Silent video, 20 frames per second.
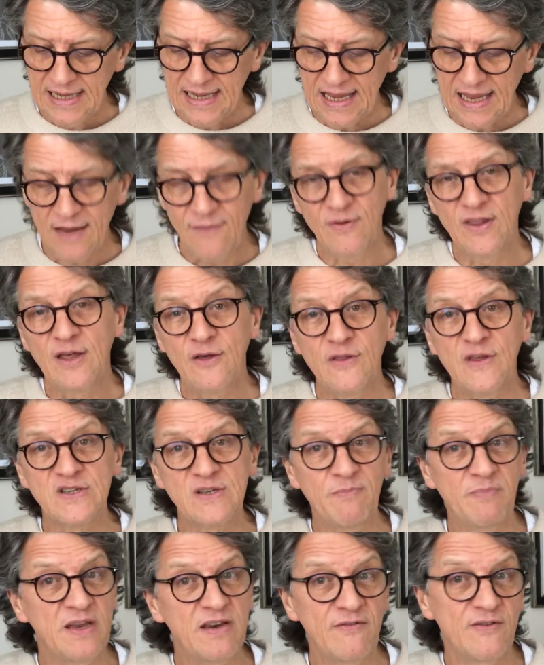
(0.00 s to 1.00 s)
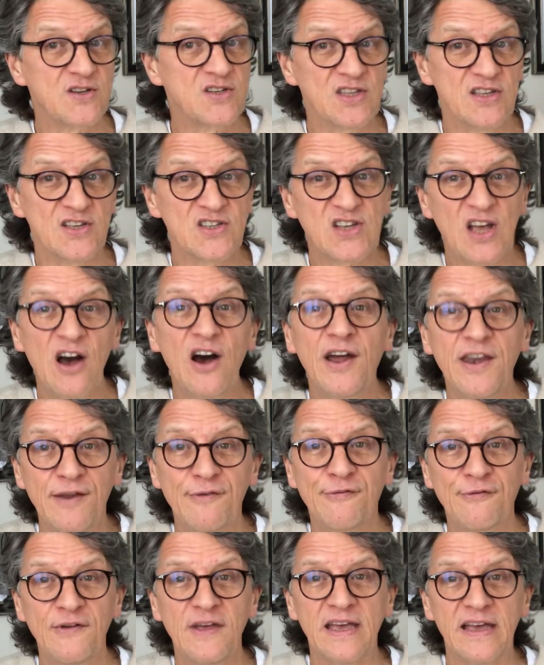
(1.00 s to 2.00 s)
even though there's a bit of us that's kind of
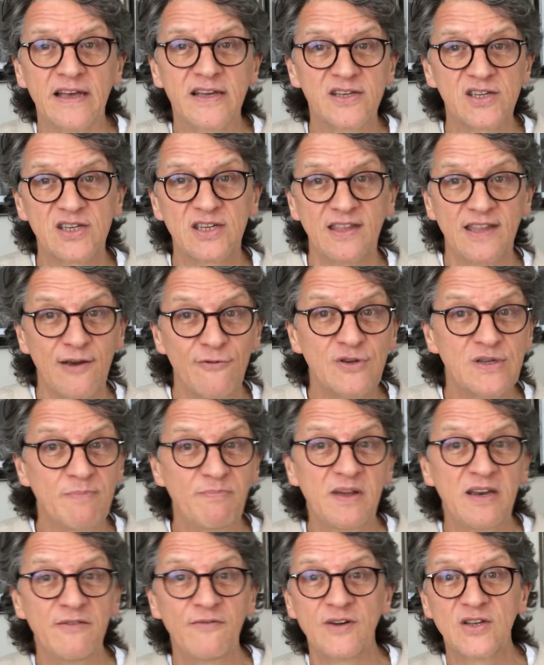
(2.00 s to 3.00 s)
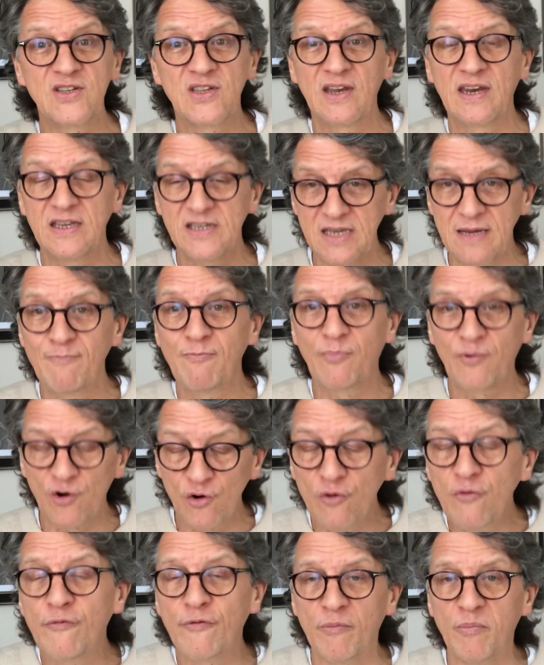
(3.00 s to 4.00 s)
fixed, there is a bit of us that is
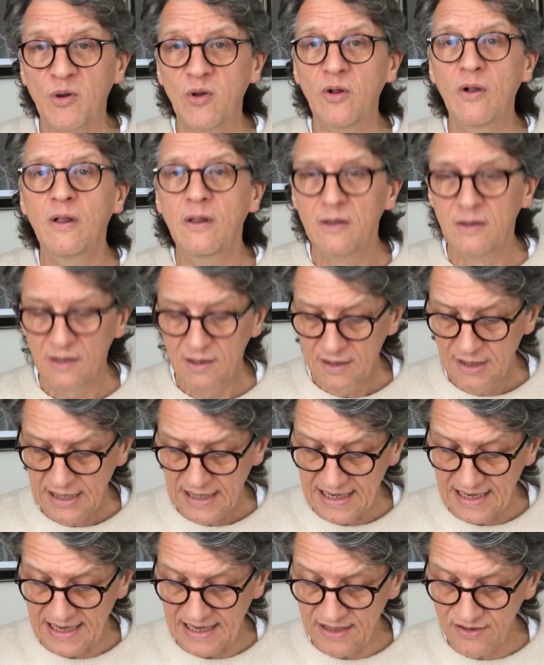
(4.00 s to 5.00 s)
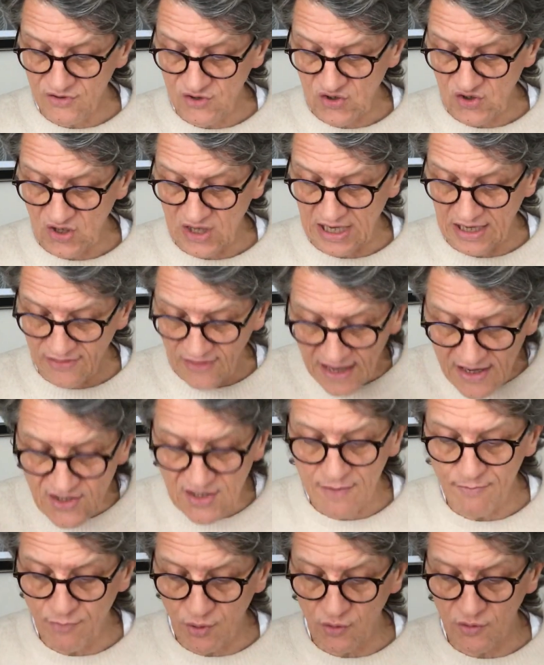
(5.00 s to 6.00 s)
improvable, and that's
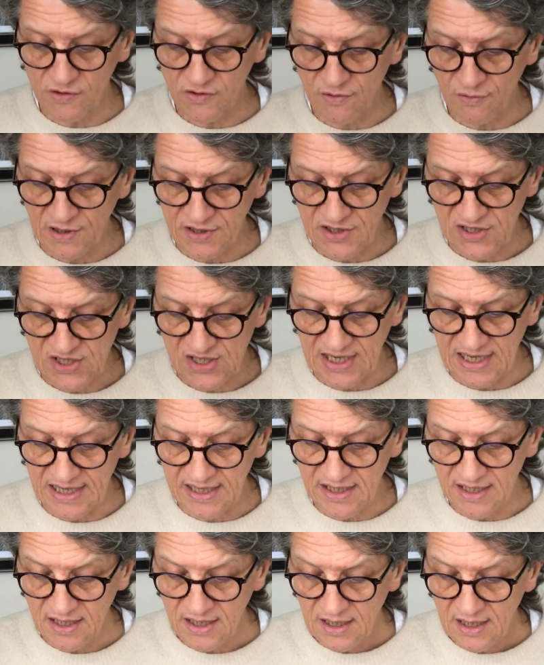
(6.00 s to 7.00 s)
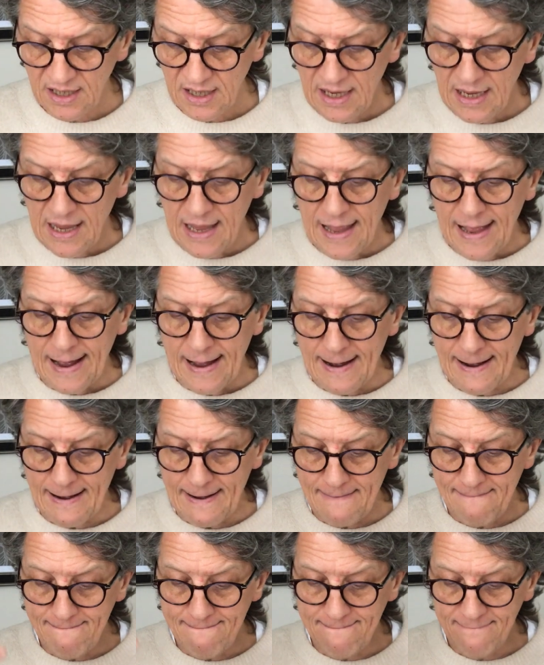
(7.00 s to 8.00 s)
important to understand.
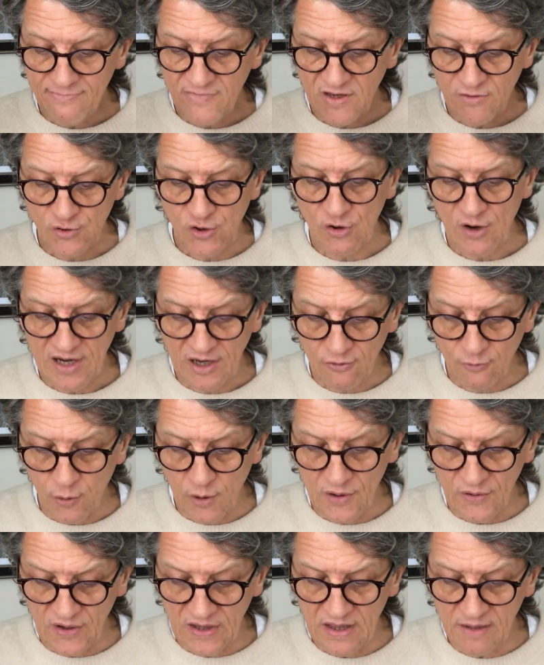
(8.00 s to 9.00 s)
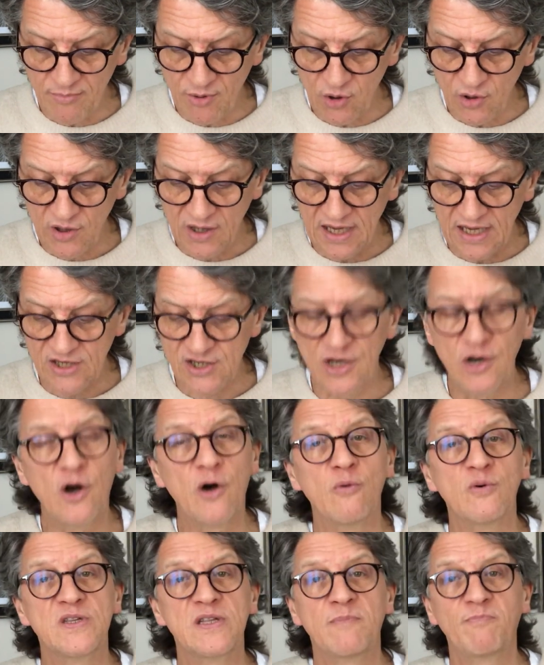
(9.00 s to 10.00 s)
There's a great quote in the book, it's not
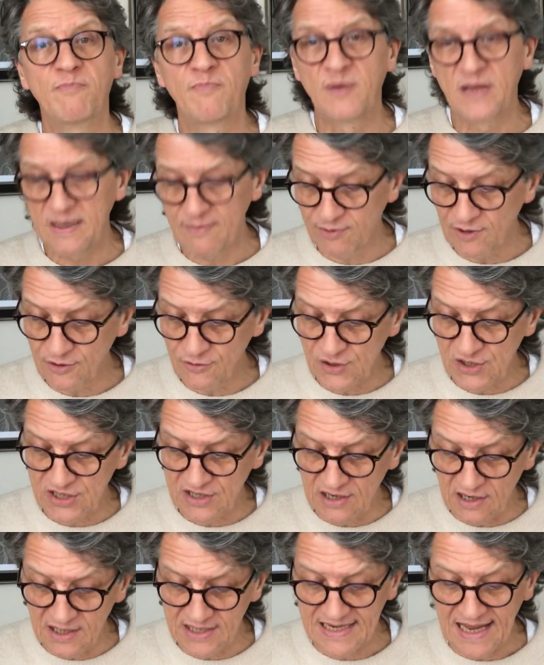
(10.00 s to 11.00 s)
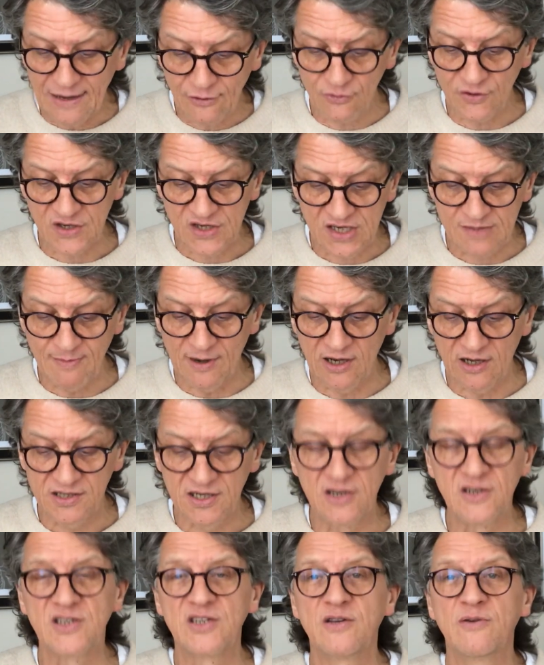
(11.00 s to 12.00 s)
always the people who start out the
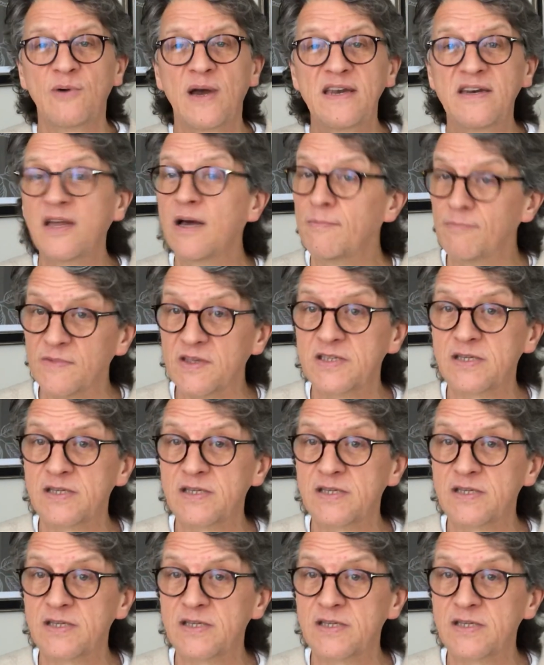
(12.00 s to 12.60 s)
smartest who end up the